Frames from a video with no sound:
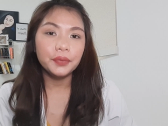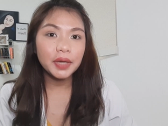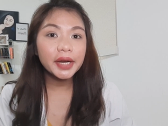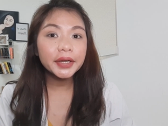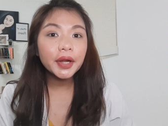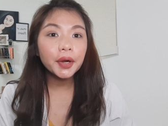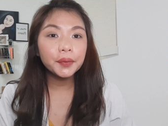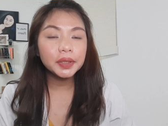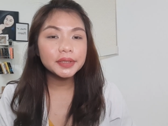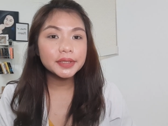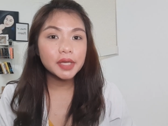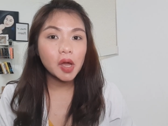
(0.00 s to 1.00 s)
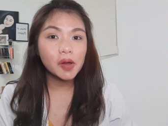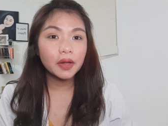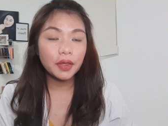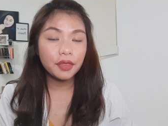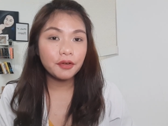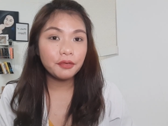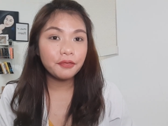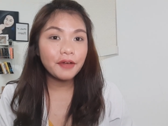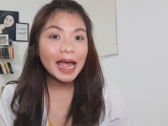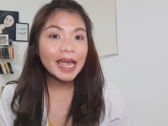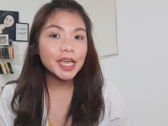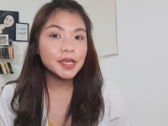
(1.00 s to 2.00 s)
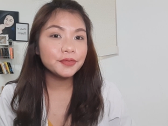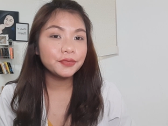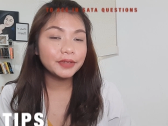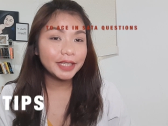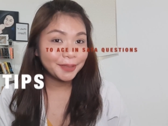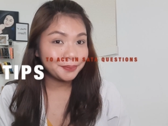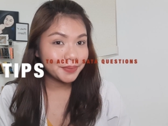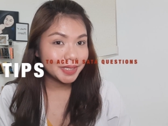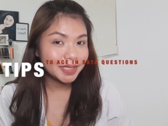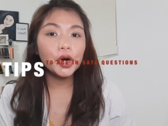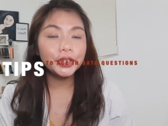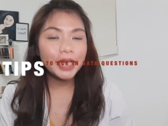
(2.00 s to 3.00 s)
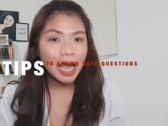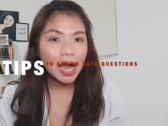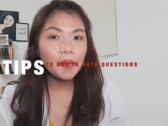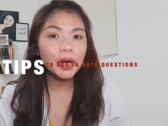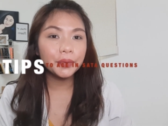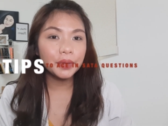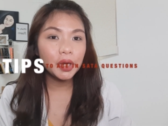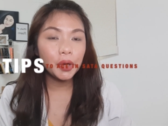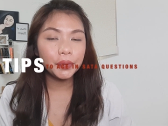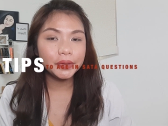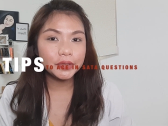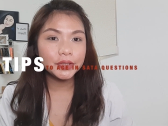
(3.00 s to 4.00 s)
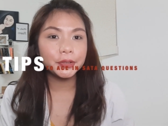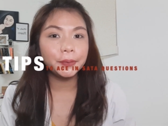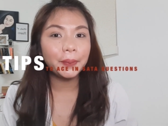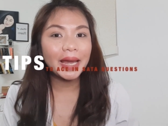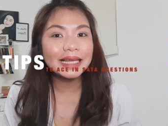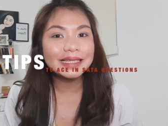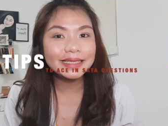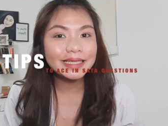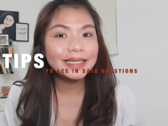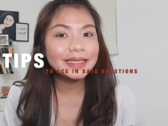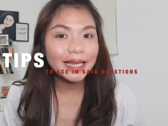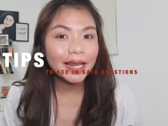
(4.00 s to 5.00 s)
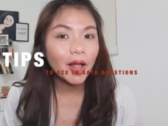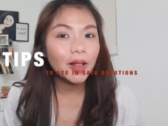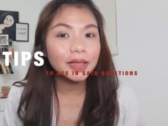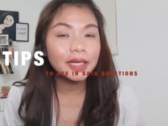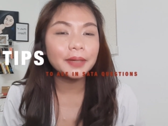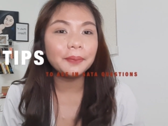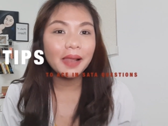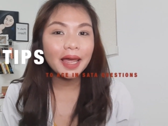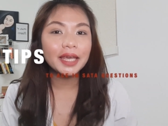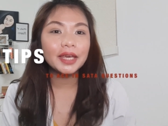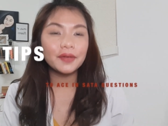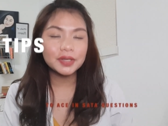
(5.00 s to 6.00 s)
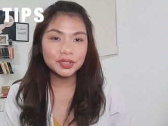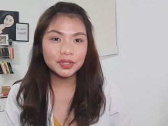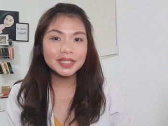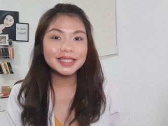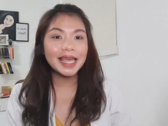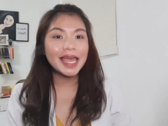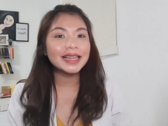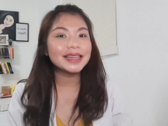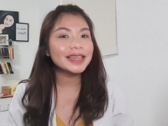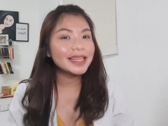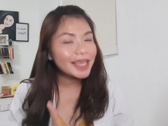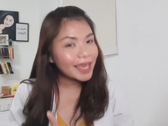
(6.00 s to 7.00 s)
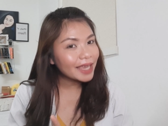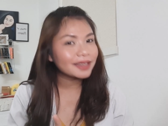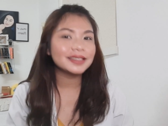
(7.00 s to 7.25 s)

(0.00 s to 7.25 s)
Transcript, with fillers: we are going to talk the five tips on how are we going to surpass these select all that apply questions and get